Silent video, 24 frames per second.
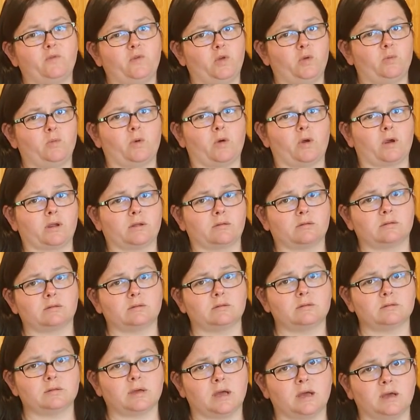few more
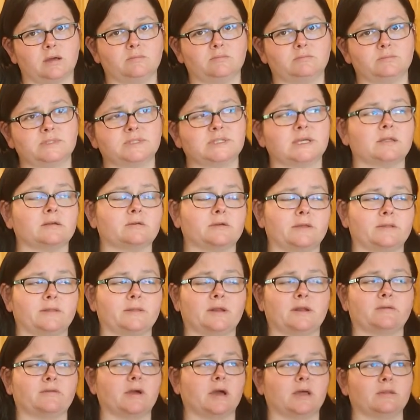celery that
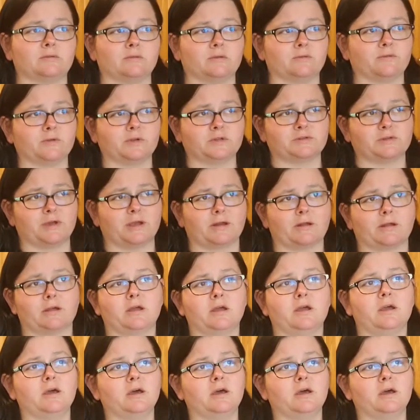I've got in the refrigerator.